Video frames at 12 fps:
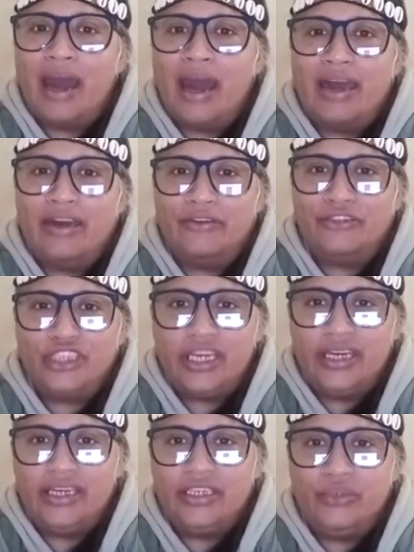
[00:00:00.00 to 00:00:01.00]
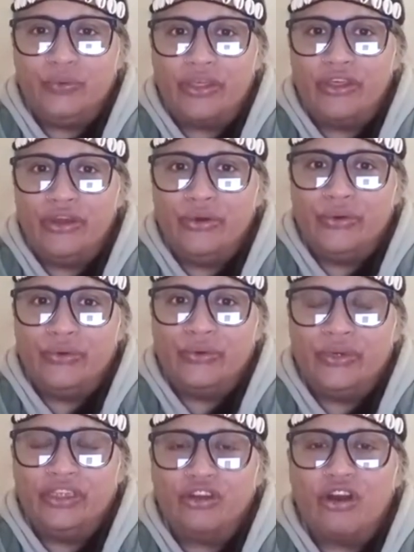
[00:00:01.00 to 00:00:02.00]
I have shared with
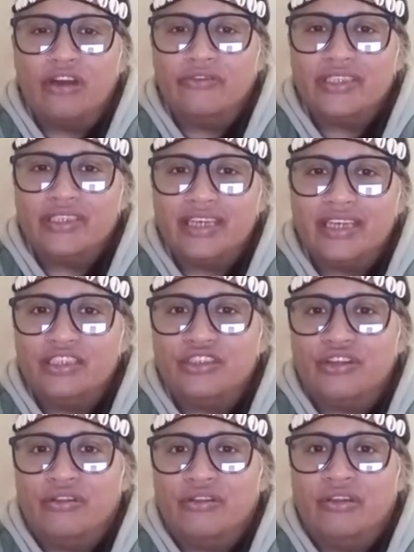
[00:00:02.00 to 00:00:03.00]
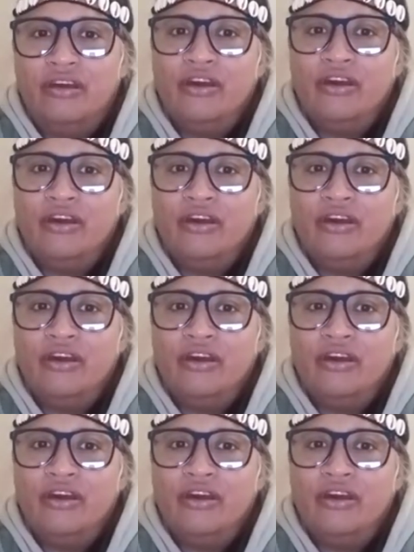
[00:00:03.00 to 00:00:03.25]
you in conversation